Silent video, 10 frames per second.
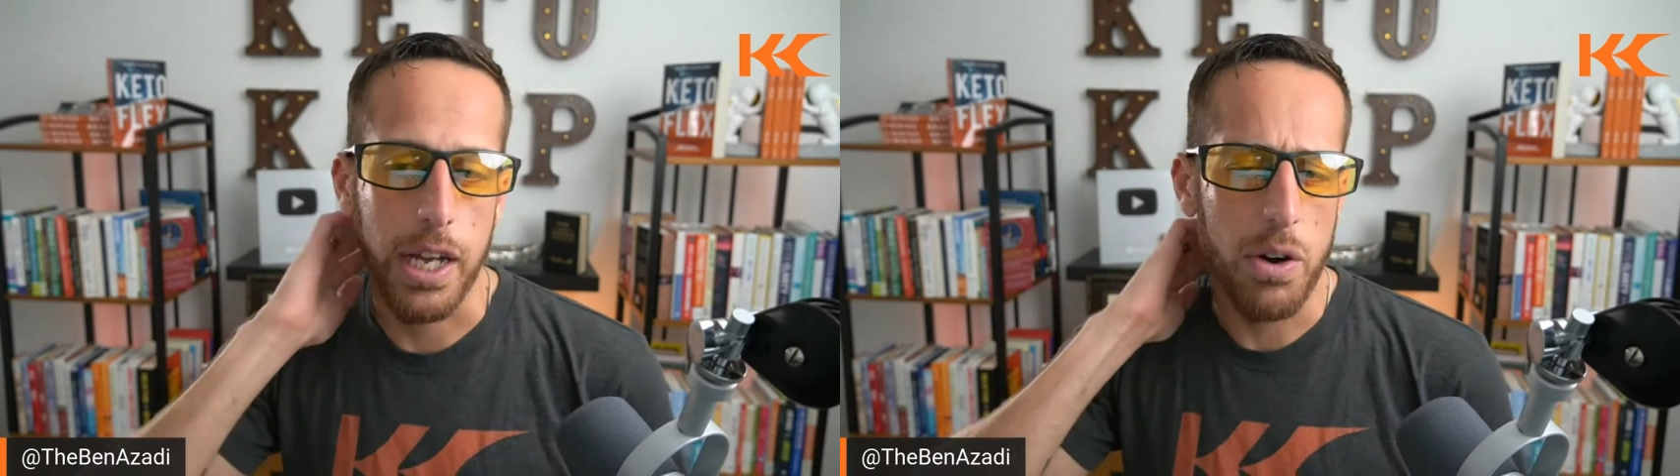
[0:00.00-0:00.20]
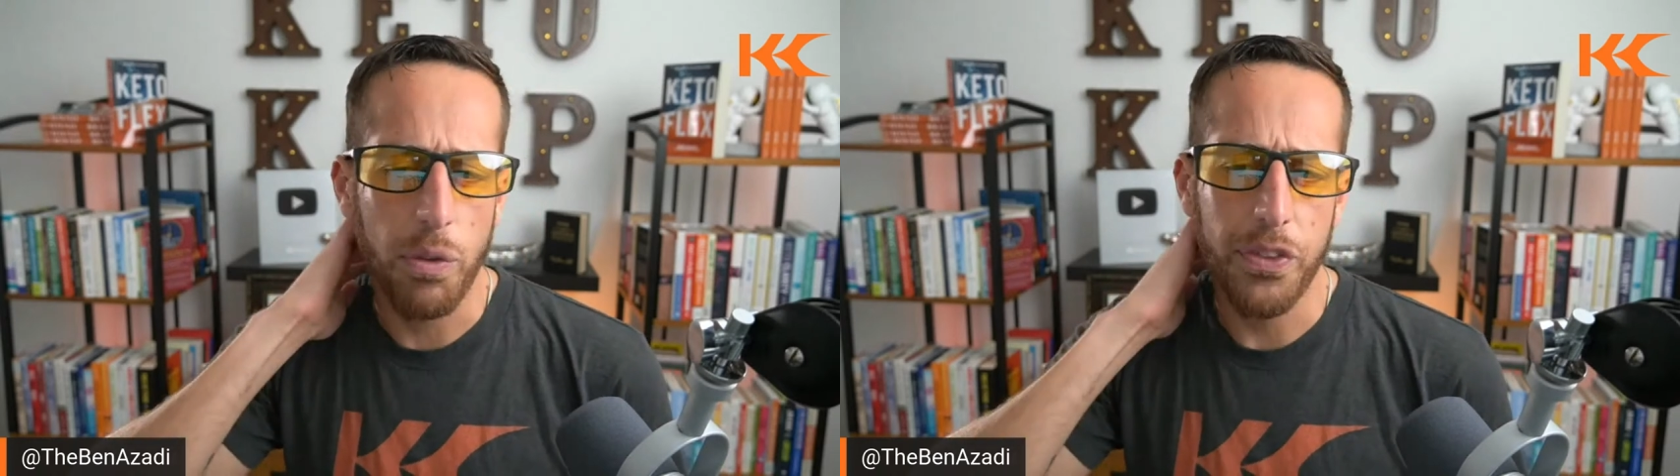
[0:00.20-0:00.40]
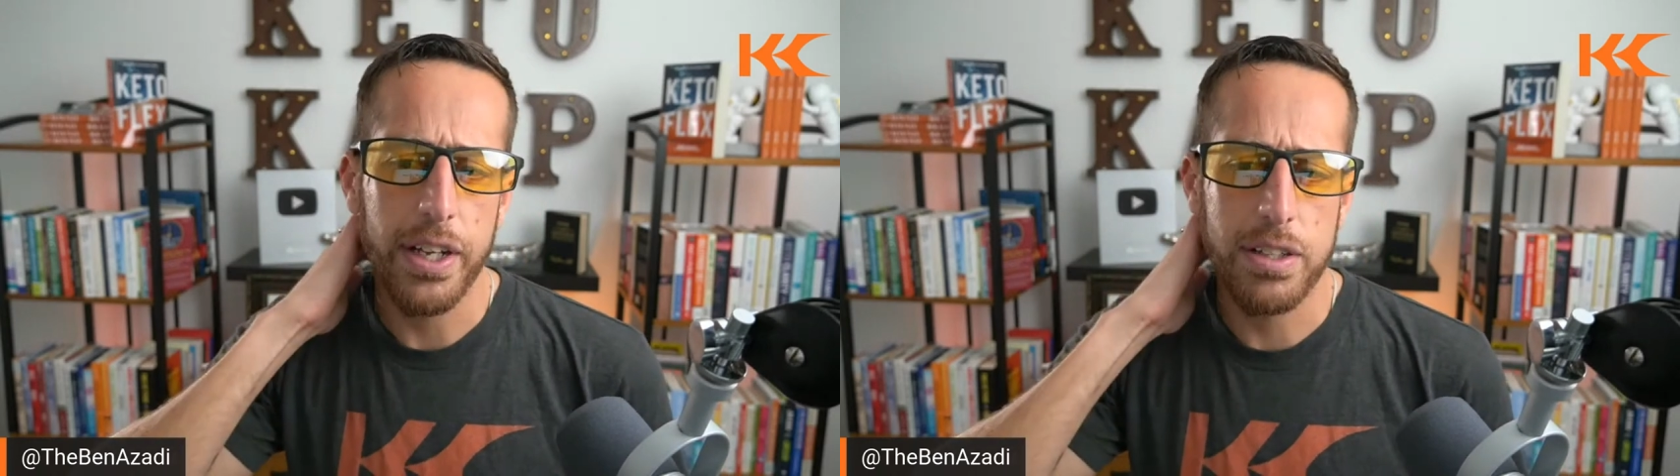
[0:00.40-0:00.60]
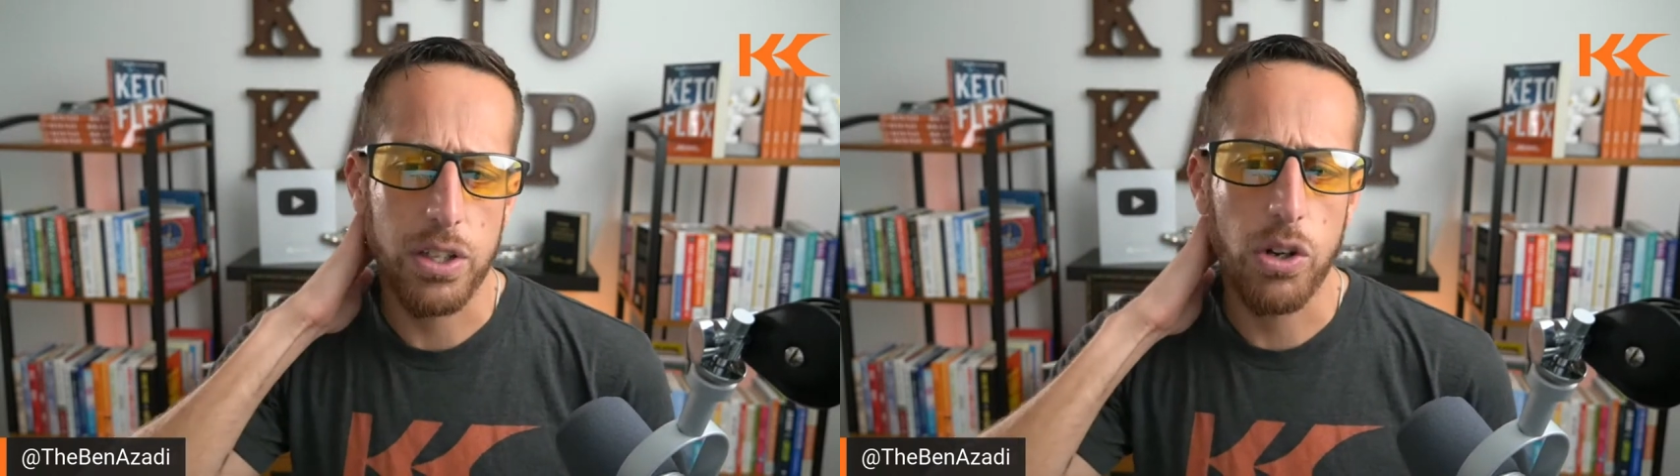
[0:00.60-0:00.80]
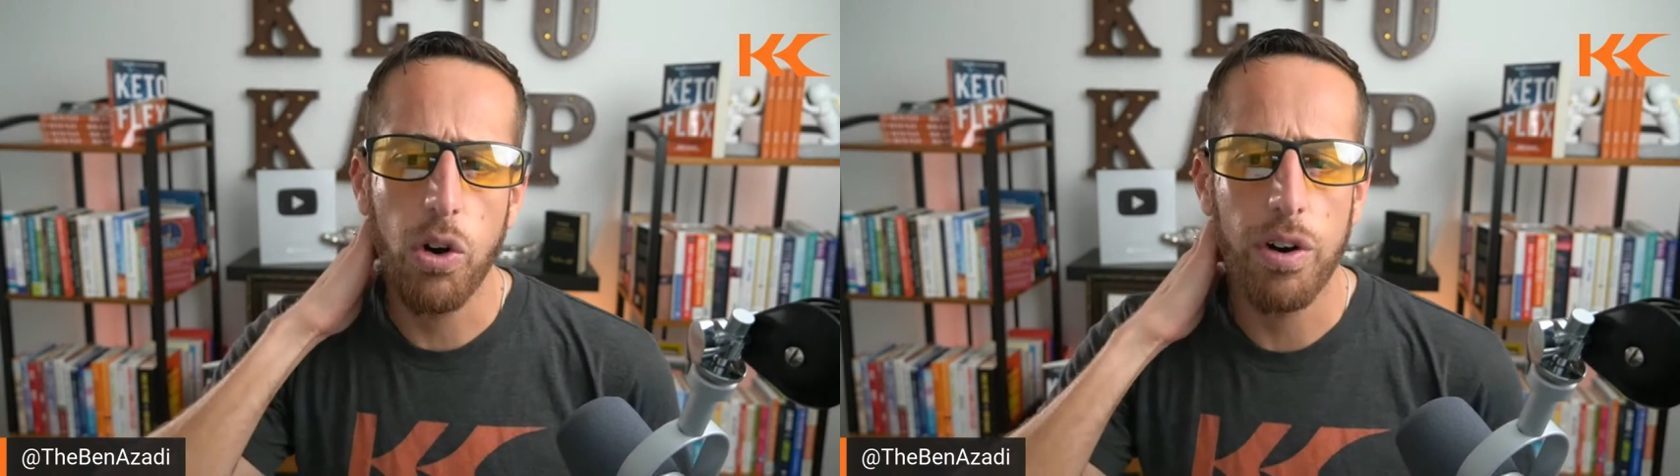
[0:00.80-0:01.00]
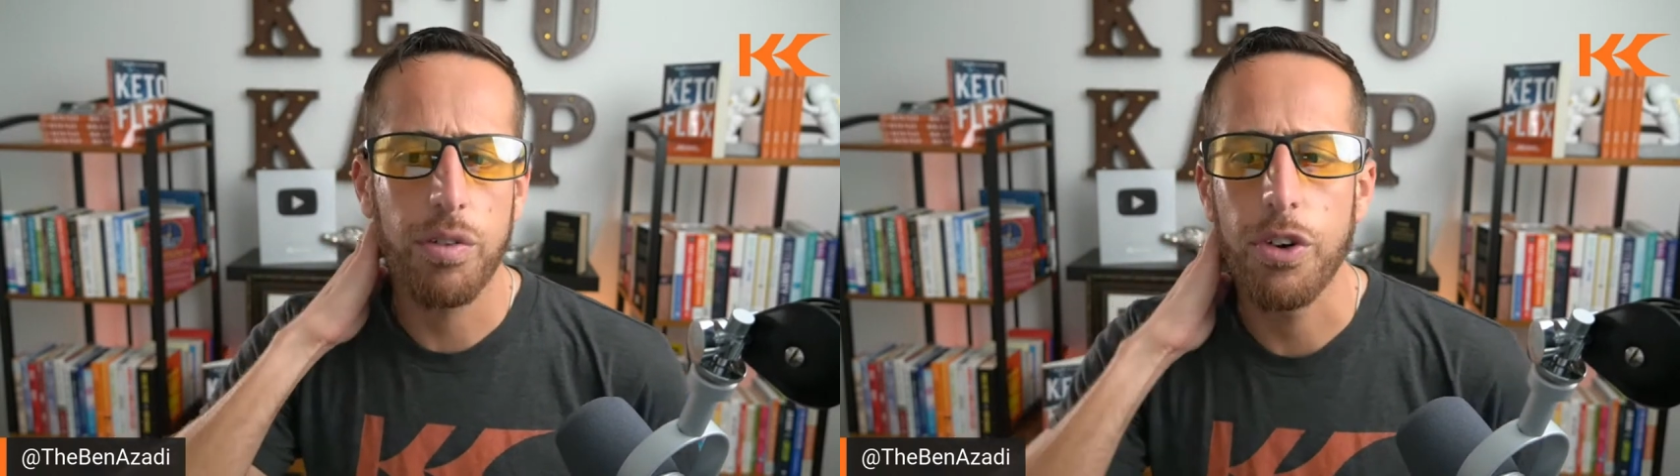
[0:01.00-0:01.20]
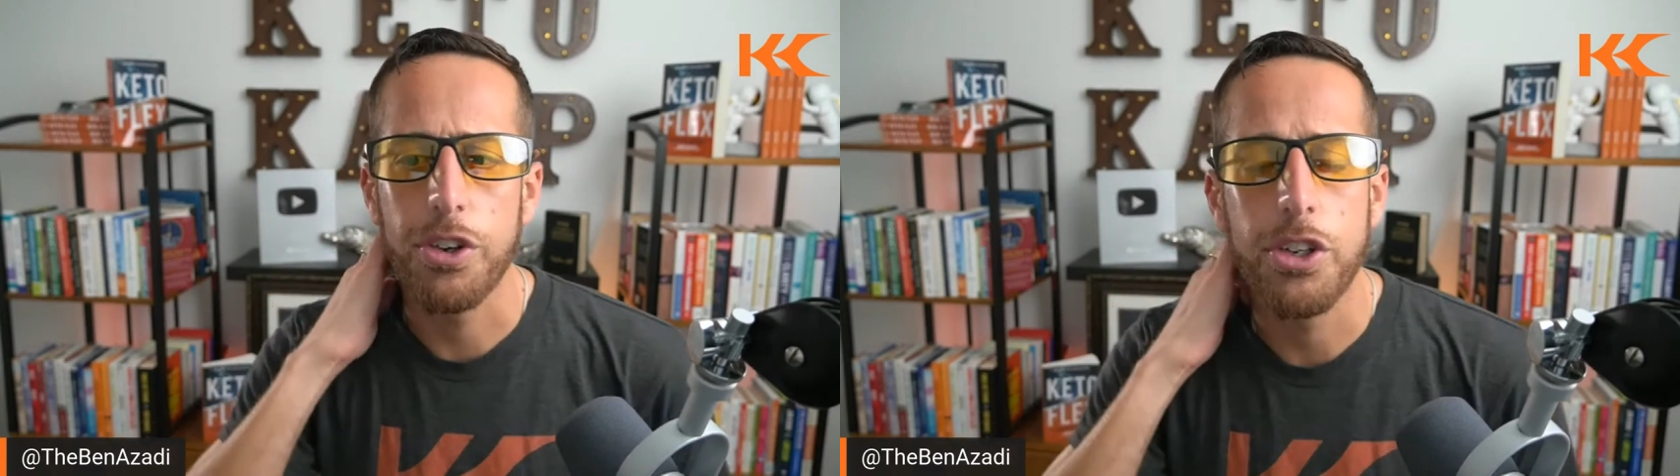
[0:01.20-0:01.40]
I don't think it's the carnivore